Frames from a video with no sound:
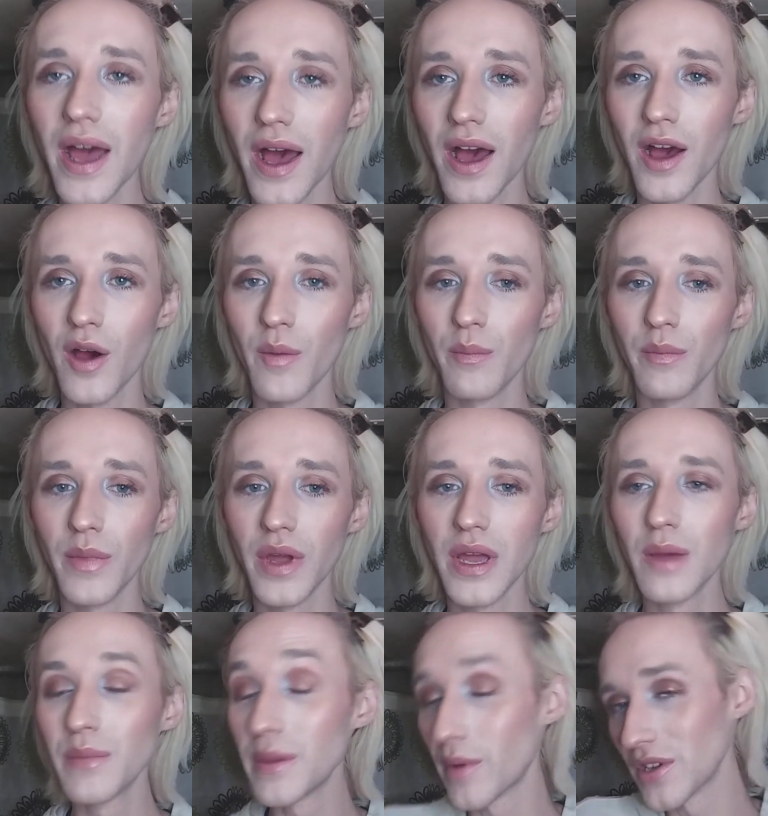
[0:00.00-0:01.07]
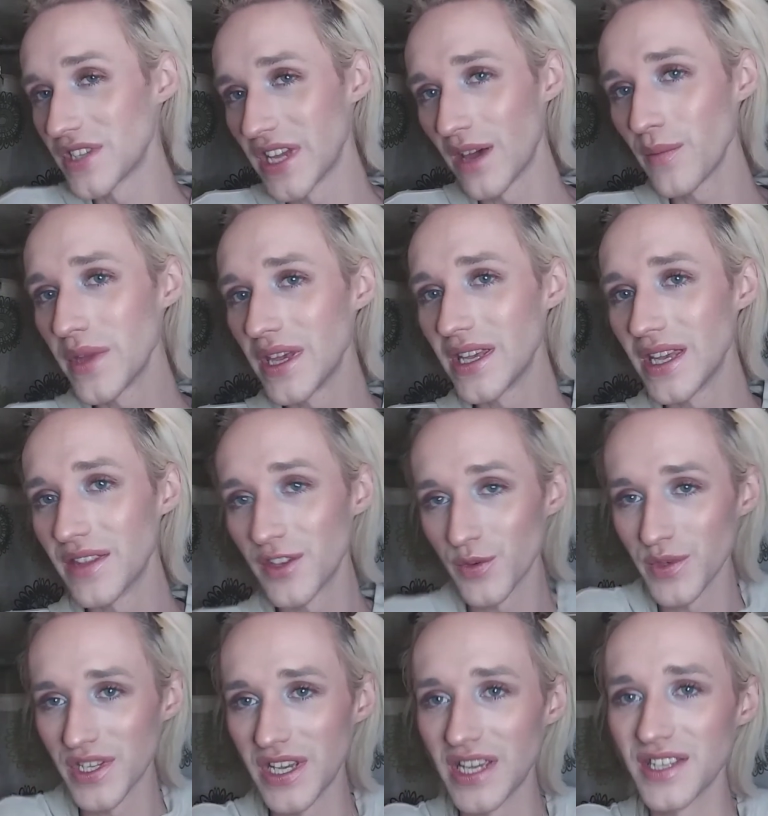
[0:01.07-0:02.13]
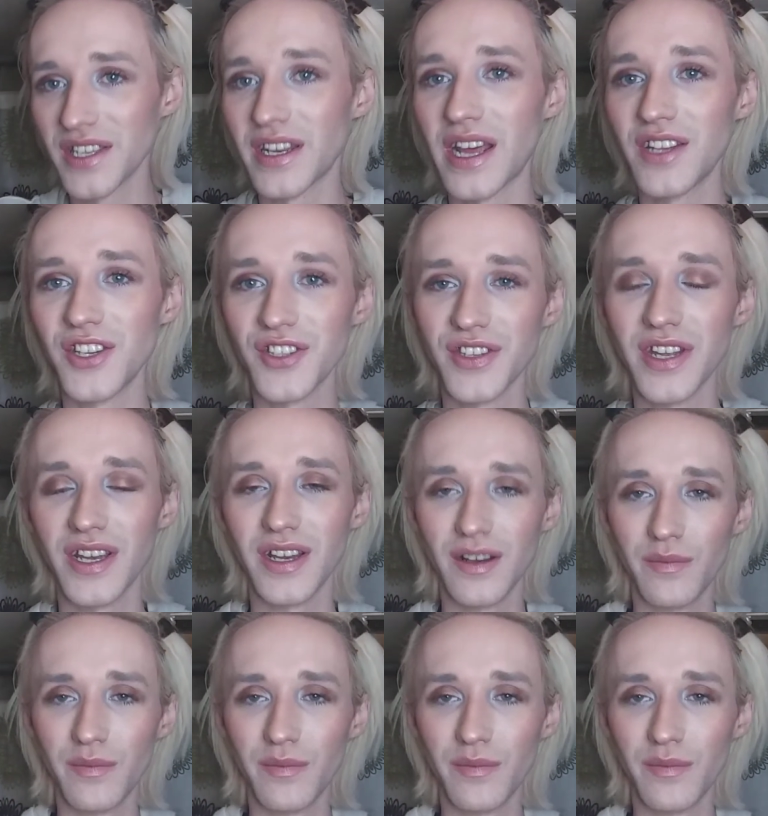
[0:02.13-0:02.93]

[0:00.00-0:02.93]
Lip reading: Peepaw Sam, this was his, and I just,